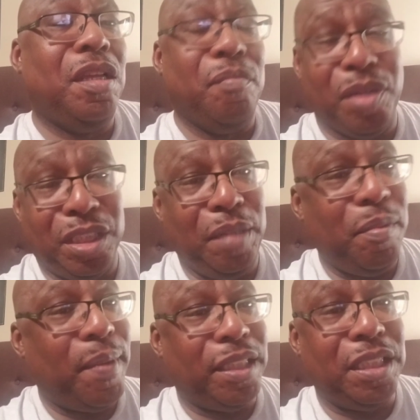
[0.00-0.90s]
because
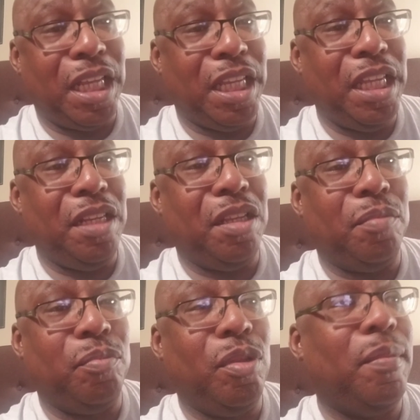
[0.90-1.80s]
everybody's not getting
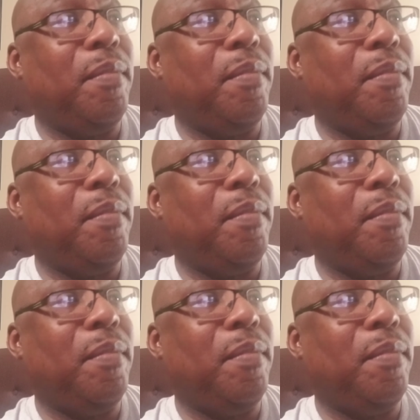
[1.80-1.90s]
unemployment.